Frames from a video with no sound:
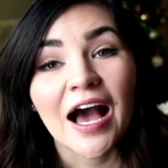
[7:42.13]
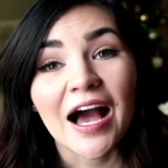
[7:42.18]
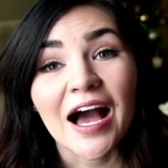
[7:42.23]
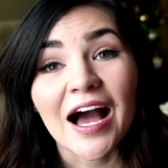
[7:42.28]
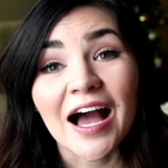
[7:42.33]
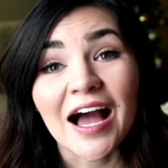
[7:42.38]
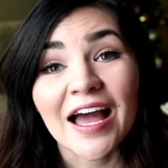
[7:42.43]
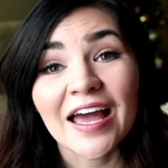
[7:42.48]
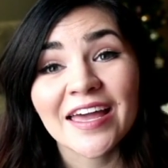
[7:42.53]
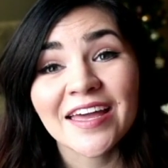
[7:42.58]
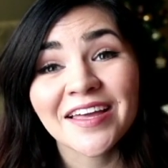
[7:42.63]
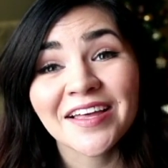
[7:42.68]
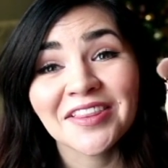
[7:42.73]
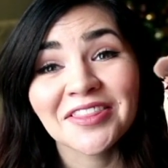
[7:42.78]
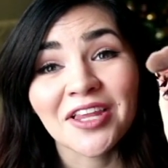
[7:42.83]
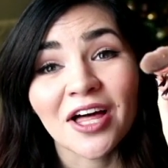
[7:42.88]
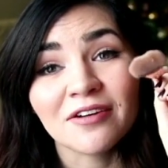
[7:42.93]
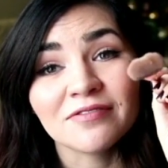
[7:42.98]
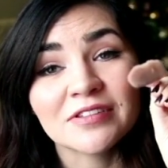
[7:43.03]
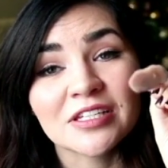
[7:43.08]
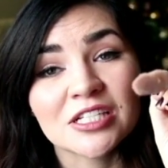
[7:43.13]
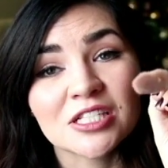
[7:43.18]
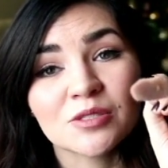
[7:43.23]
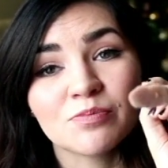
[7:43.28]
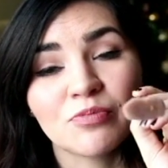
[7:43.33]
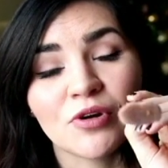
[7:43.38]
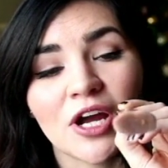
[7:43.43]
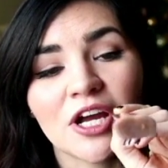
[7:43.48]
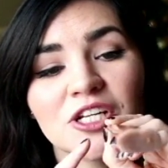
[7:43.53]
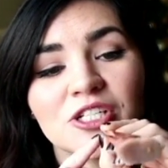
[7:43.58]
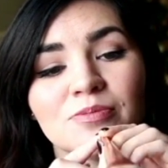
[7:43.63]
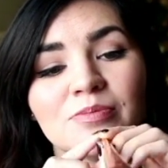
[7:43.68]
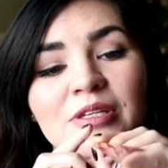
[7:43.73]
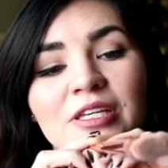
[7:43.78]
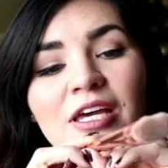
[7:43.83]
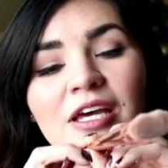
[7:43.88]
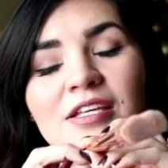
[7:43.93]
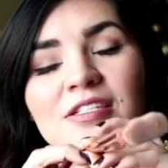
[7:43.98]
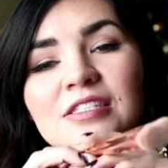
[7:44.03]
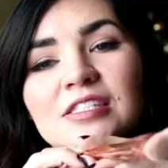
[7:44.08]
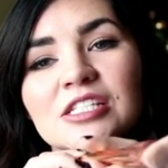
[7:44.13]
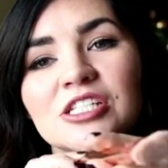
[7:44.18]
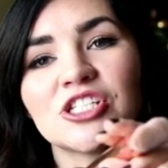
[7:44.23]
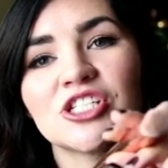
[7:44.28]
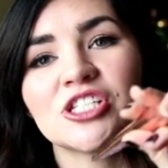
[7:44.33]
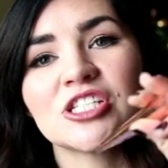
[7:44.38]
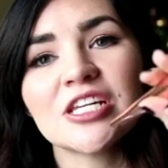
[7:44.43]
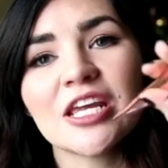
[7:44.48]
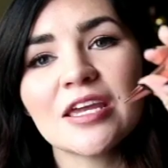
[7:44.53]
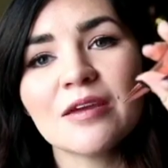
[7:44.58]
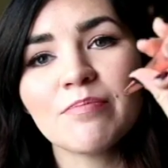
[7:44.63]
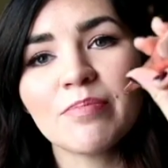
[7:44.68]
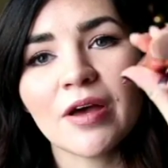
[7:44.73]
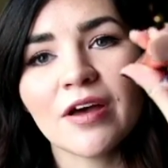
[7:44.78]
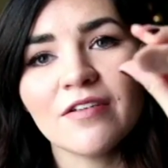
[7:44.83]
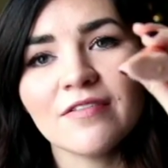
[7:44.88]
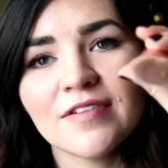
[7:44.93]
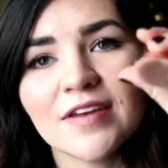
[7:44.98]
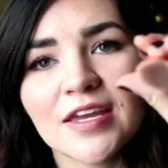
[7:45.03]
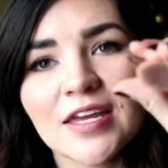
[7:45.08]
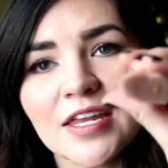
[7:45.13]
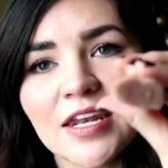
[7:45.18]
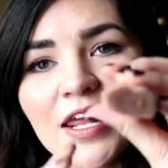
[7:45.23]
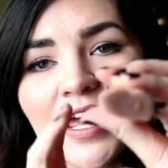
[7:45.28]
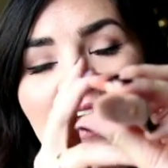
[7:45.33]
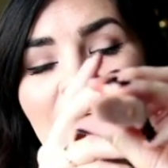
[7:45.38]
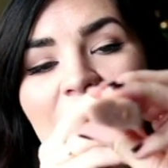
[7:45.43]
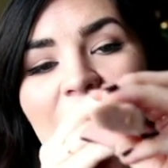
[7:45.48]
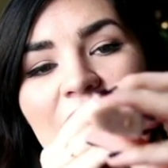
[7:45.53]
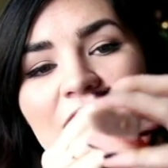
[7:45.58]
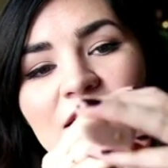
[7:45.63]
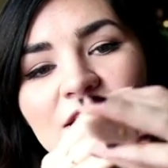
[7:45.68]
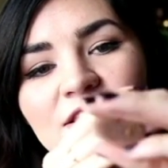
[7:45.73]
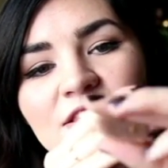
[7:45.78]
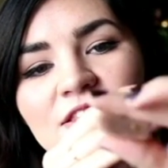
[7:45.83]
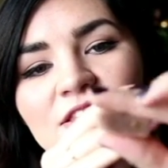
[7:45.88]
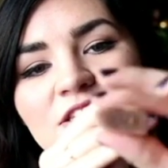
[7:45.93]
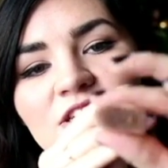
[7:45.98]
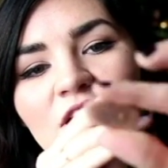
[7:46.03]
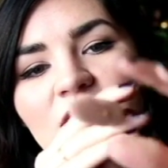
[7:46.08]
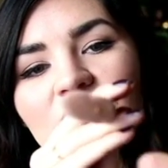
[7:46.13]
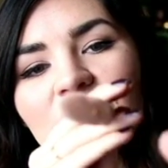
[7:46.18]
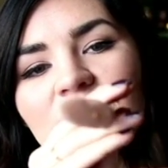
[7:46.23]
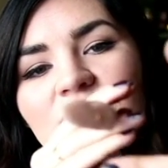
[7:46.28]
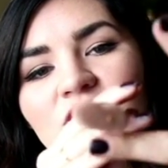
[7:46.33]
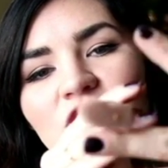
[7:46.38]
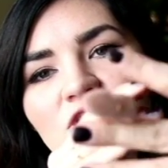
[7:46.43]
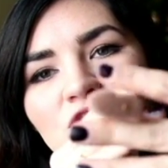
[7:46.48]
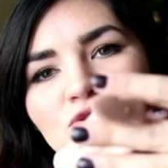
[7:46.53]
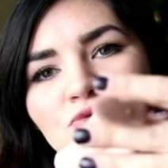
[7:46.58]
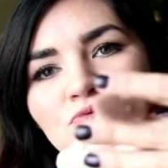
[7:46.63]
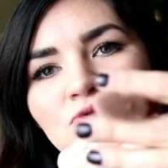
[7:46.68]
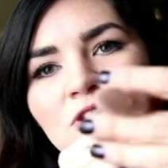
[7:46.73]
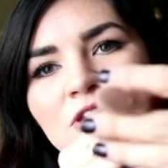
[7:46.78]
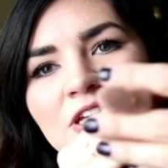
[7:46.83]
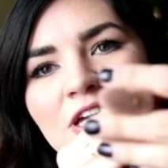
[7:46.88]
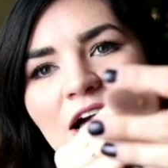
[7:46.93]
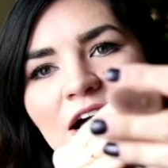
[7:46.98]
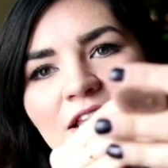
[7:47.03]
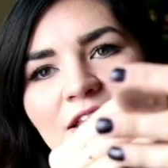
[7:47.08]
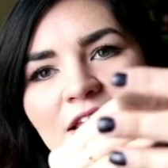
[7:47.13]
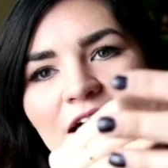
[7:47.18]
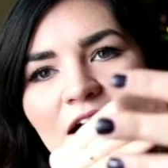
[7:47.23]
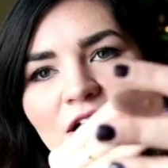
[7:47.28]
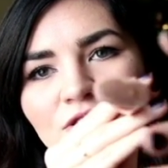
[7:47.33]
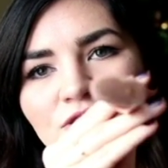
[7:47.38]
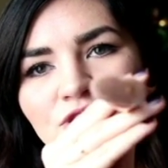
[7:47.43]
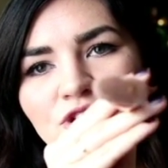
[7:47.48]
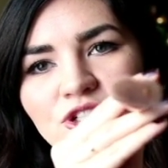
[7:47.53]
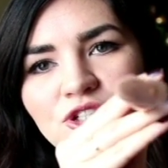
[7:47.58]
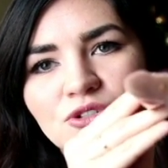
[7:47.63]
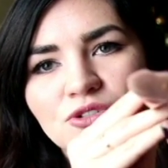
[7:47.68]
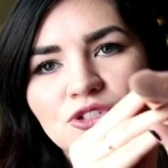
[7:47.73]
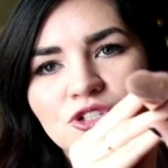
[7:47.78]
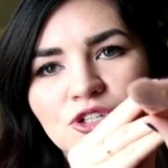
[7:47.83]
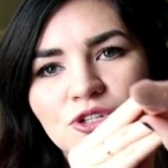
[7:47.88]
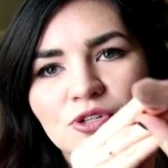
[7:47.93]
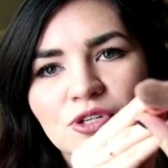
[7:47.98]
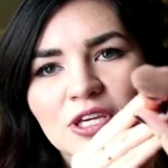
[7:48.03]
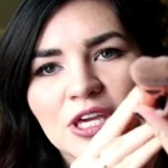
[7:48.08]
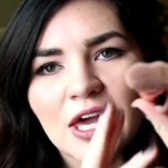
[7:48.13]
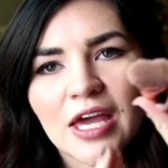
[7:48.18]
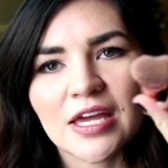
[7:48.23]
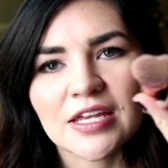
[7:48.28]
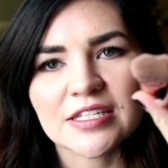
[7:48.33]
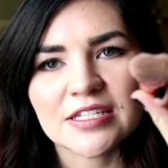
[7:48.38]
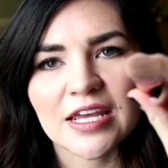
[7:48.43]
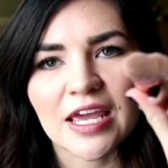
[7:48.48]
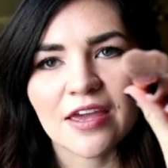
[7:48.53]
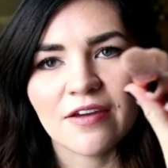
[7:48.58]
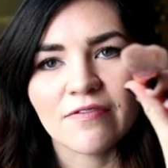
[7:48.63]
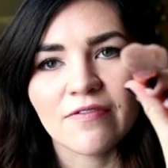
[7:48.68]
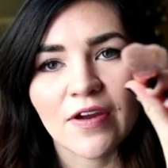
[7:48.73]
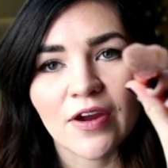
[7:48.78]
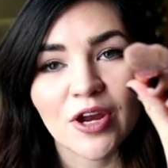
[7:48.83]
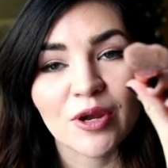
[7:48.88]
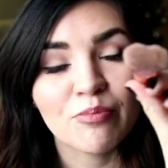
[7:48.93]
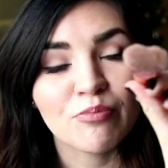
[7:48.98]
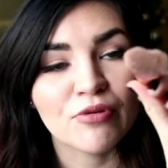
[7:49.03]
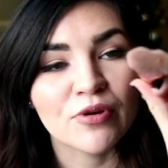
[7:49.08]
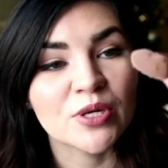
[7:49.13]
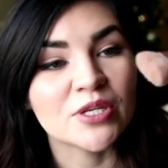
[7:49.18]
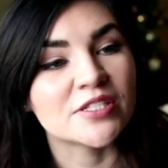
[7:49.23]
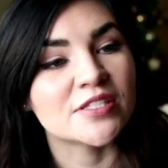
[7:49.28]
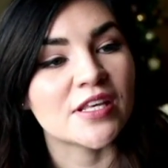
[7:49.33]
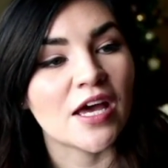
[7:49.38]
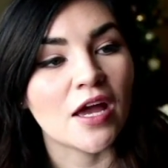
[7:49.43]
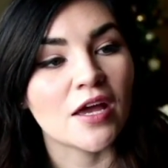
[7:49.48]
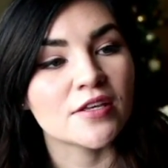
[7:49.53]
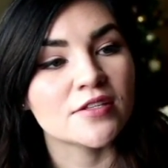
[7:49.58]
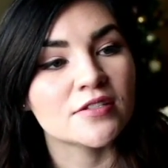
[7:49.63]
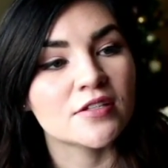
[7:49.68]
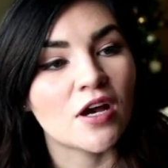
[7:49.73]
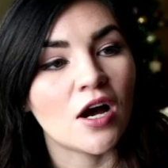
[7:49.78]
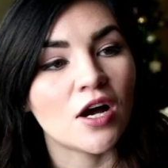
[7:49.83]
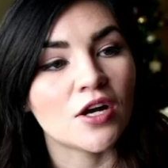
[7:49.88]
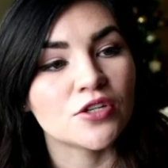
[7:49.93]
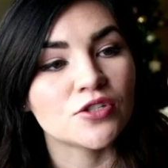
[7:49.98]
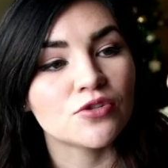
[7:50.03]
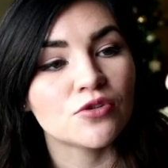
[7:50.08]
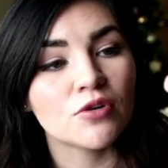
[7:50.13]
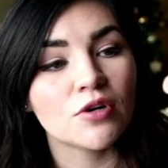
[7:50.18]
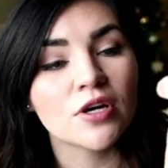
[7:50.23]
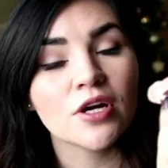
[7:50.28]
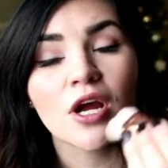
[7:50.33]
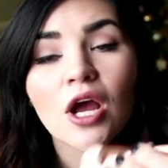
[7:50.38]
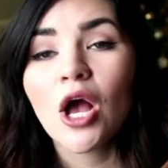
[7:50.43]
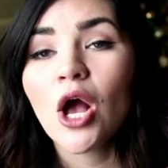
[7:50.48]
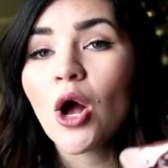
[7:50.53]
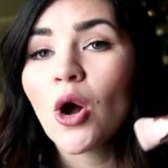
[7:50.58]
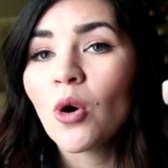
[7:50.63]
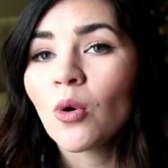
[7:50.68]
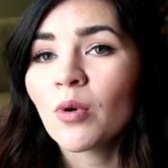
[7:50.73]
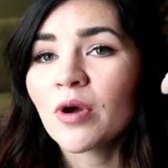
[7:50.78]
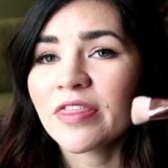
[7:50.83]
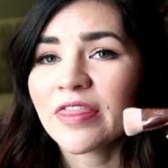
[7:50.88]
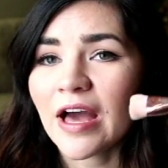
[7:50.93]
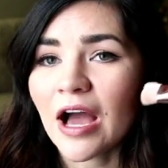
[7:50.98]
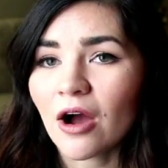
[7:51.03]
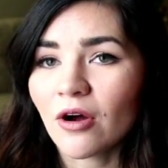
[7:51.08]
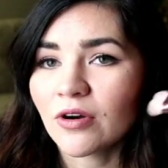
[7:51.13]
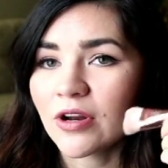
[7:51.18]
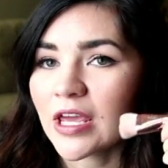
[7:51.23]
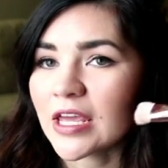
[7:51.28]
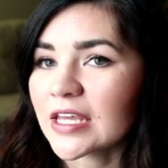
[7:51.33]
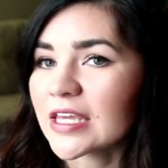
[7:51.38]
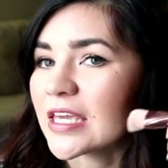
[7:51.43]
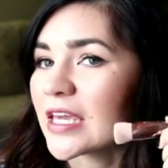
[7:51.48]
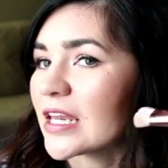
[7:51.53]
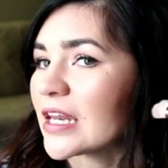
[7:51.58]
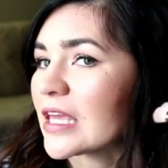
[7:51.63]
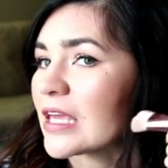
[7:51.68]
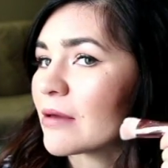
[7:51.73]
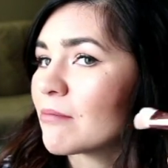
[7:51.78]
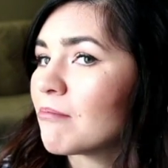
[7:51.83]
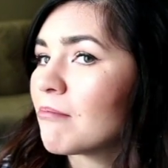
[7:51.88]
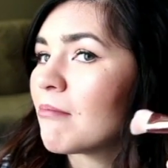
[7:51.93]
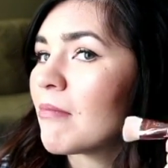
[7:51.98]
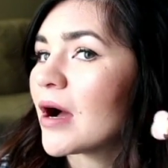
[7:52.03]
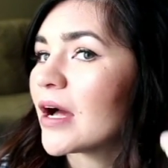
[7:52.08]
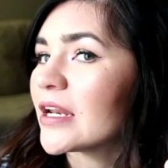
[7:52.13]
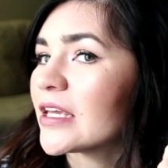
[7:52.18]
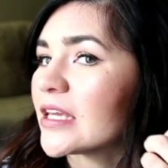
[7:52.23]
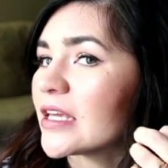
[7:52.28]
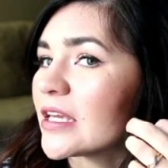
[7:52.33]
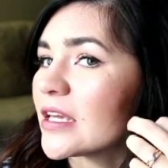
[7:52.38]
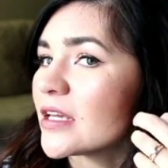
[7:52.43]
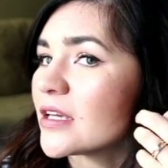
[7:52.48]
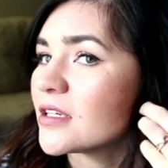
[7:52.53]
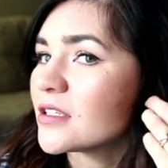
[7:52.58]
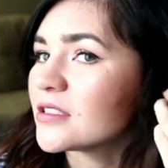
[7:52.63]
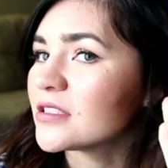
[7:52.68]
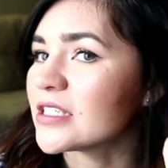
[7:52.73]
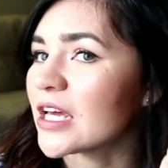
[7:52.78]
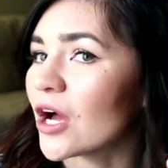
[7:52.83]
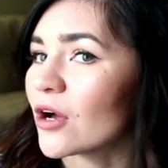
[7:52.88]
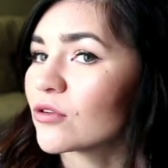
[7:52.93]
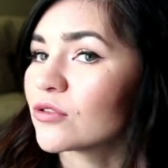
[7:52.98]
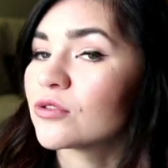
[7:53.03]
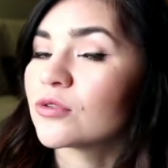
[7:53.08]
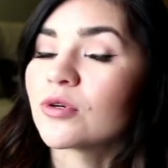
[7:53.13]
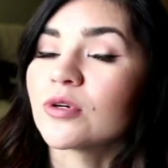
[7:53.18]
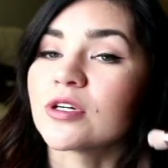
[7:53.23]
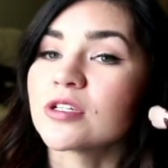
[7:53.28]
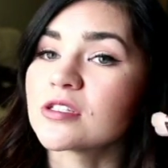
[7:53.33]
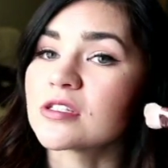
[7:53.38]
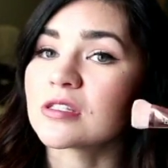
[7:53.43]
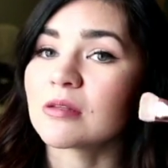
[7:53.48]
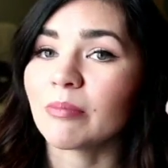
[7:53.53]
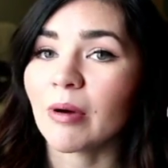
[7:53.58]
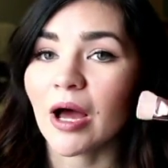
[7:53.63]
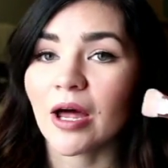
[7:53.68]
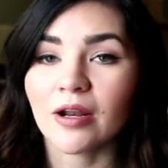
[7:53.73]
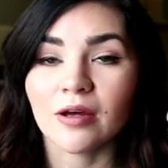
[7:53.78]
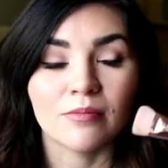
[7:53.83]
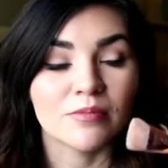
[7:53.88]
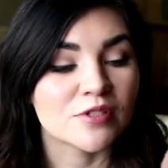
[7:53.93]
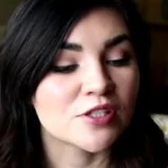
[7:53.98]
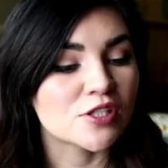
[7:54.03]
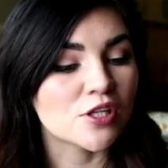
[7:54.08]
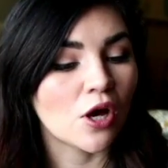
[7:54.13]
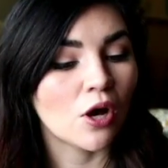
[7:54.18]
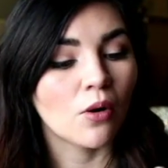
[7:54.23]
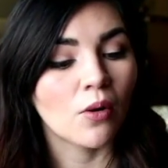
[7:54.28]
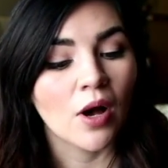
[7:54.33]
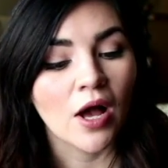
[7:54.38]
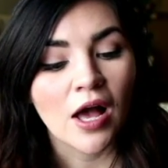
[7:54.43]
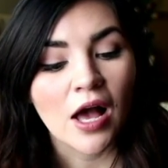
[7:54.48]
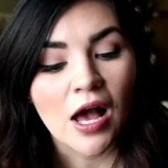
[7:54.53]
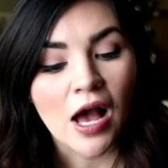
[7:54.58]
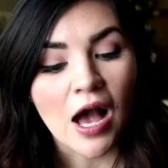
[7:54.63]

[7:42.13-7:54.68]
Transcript: I love this brush because the shape of it is just really allows you to get a very precise contour without it getting muddy down towards the bottom. So